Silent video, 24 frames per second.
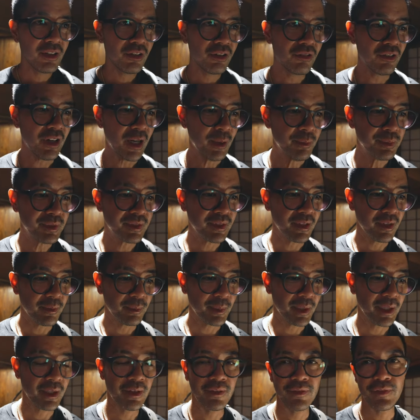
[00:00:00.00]
Grab
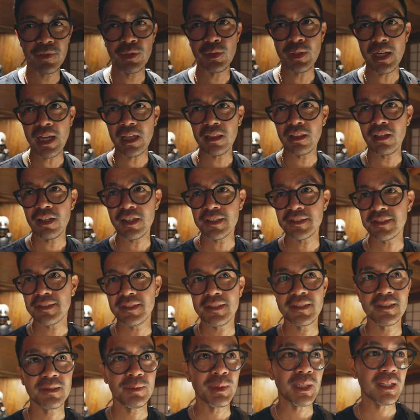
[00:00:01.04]
some food at
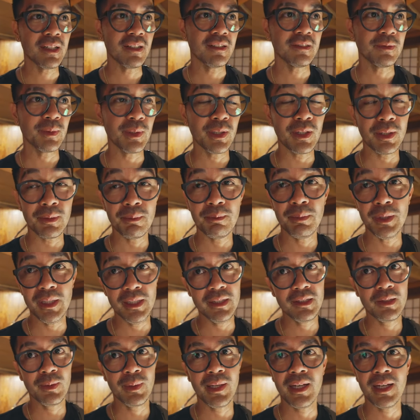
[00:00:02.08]
Lawson's because we are beat.